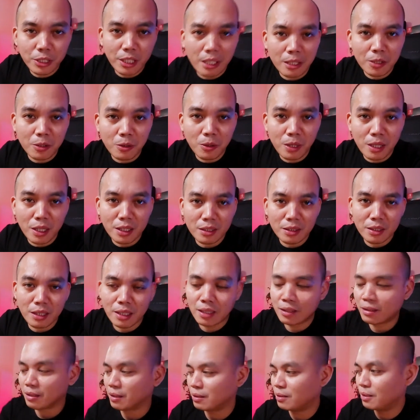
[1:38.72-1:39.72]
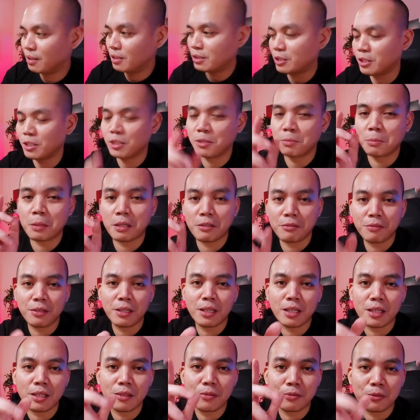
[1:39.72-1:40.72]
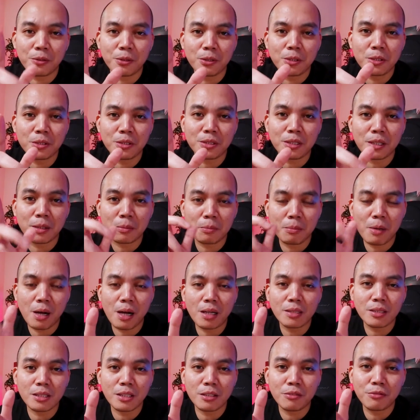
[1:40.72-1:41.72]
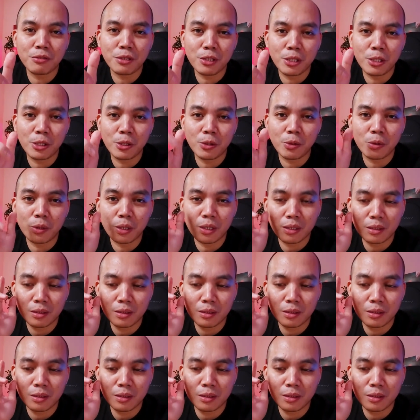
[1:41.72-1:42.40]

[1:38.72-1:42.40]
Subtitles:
share ko lang din na this is my very first unboxing video.